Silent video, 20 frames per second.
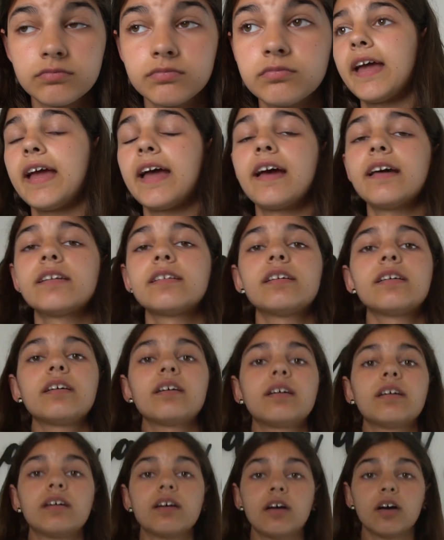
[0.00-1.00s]
and
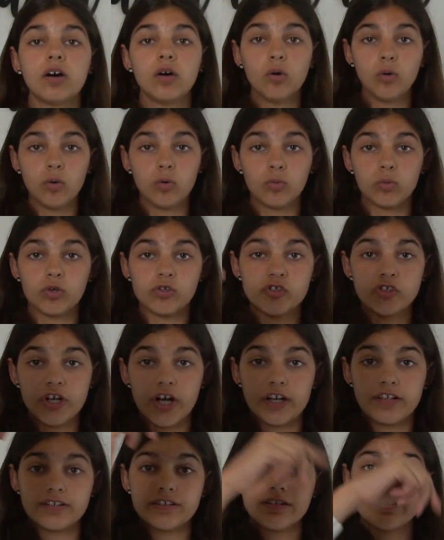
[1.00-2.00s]
we'll
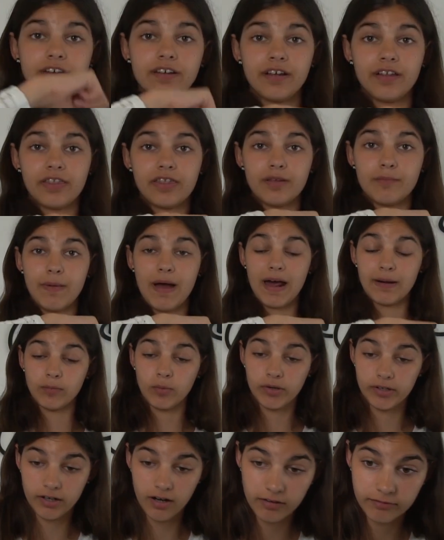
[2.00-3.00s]
shut the bad
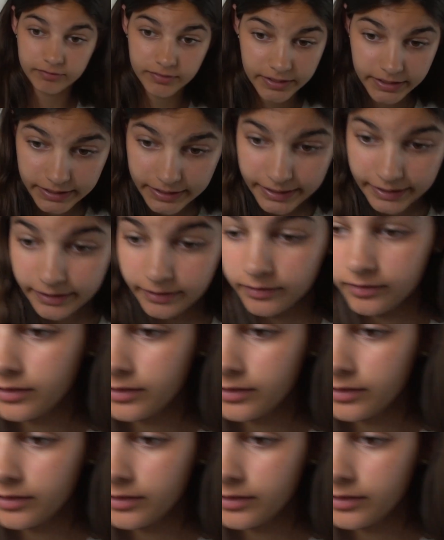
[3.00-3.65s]
boy off right here.